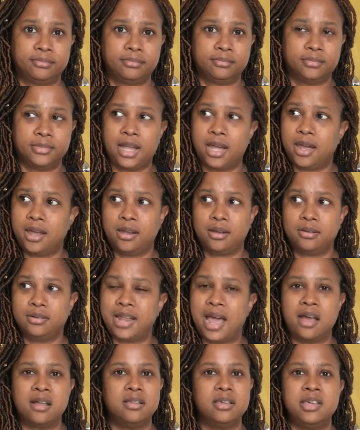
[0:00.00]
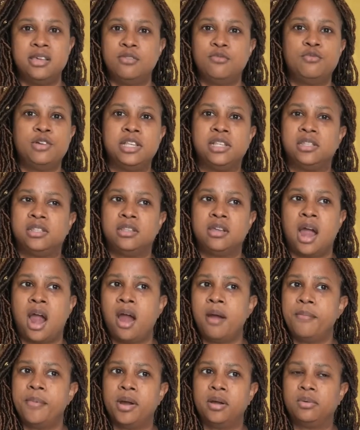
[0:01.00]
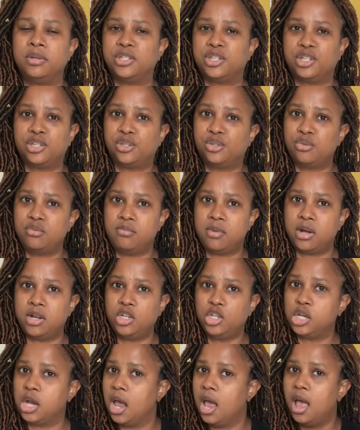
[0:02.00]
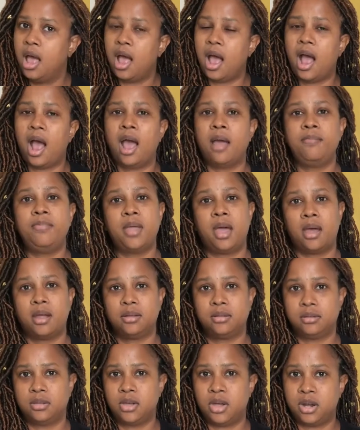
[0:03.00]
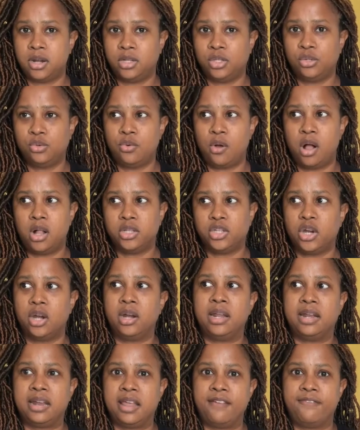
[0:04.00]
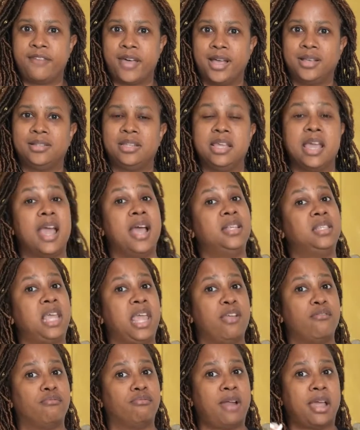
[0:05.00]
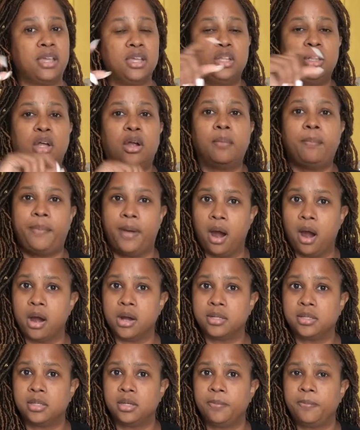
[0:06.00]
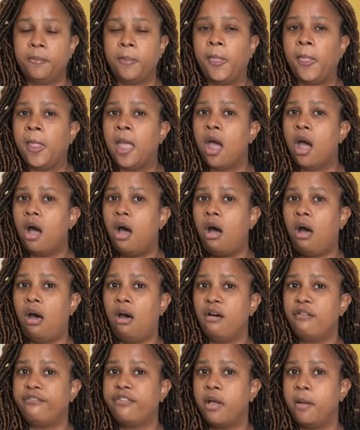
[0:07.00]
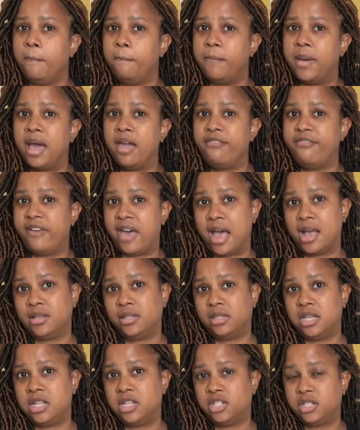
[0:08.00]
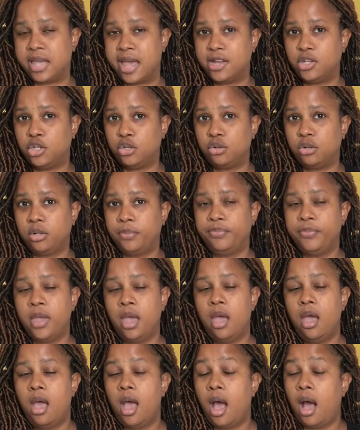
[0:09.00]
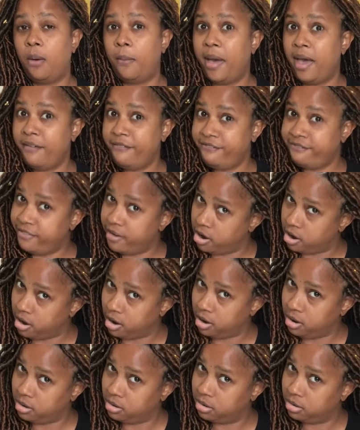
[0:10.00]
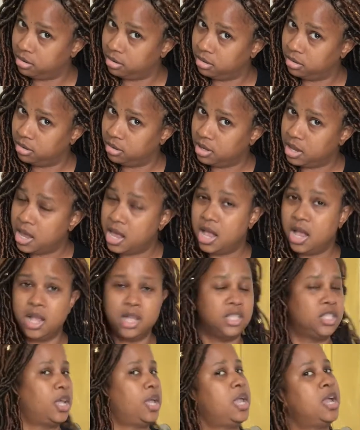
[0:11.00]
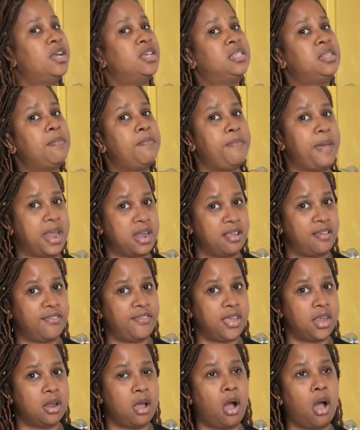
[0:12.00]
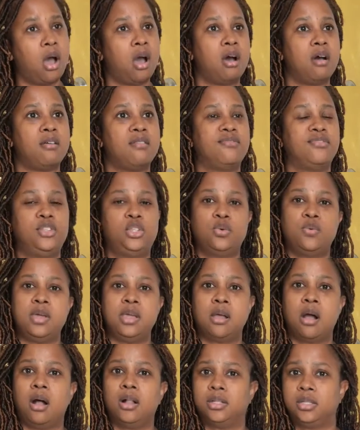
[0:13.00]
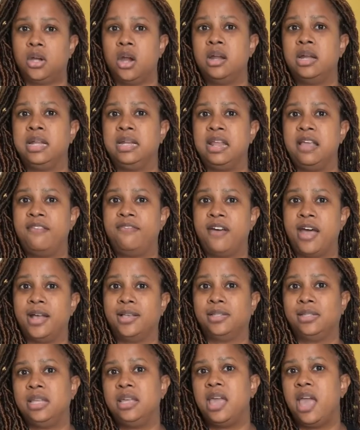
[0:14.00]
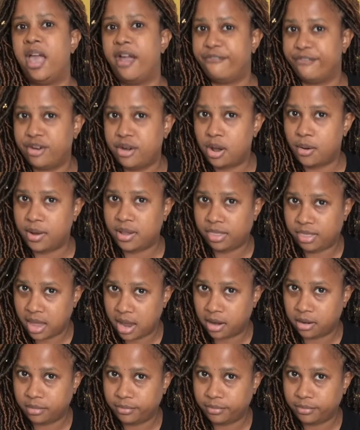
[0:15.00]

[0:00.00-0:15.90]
like that, the heartburn was just too much. I'm not gonna do alternate day fasting as a regular part of my fasting schedule. However, so here's the benefit of doing alternate day fasting every now and then.